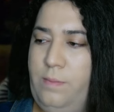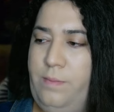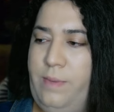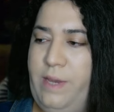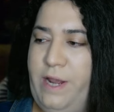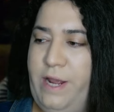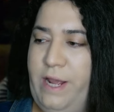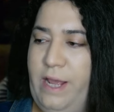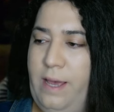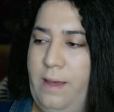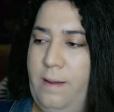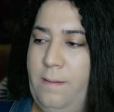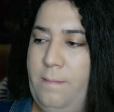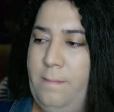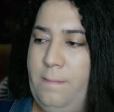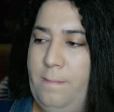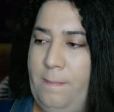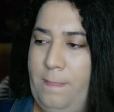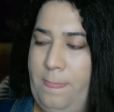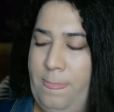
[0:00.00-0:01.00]

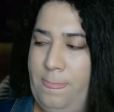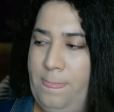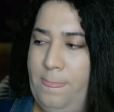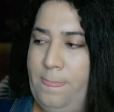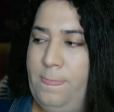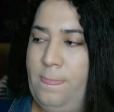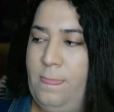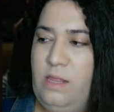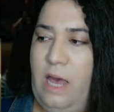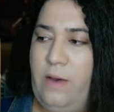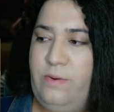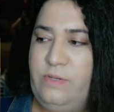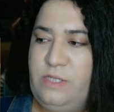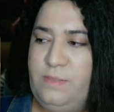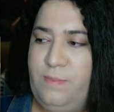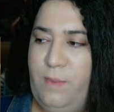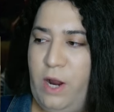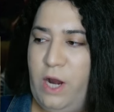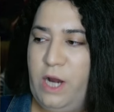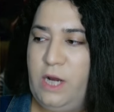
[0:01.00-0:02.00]
Period. That was
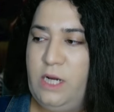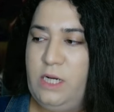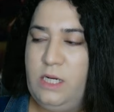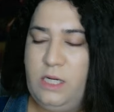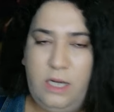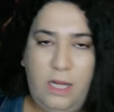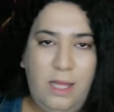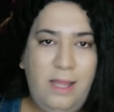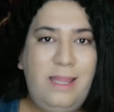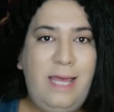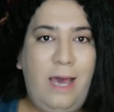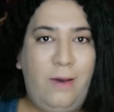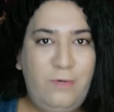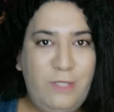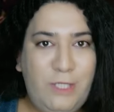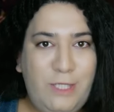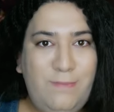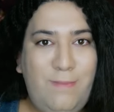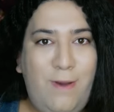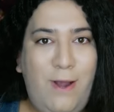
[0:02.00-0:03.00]
smart. That
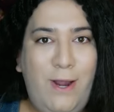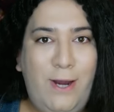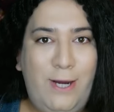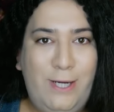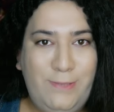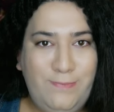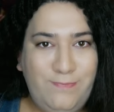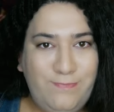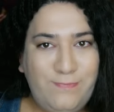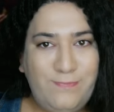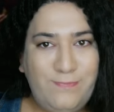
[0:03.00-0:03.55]
was smart.